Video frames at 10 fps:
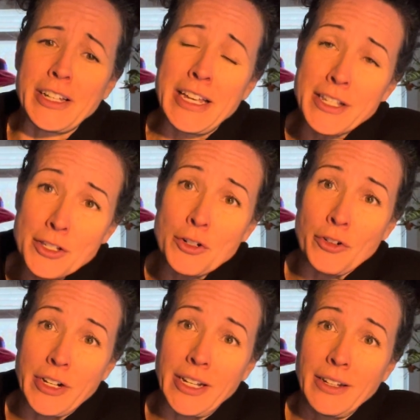
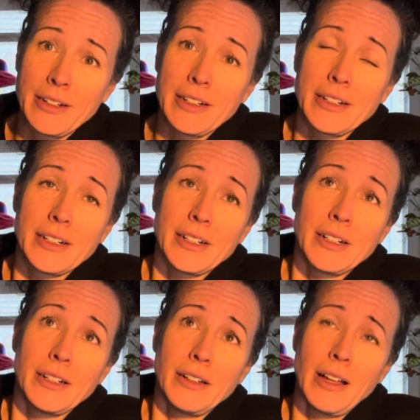history,
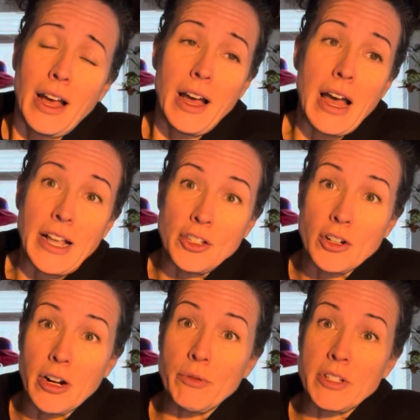I started with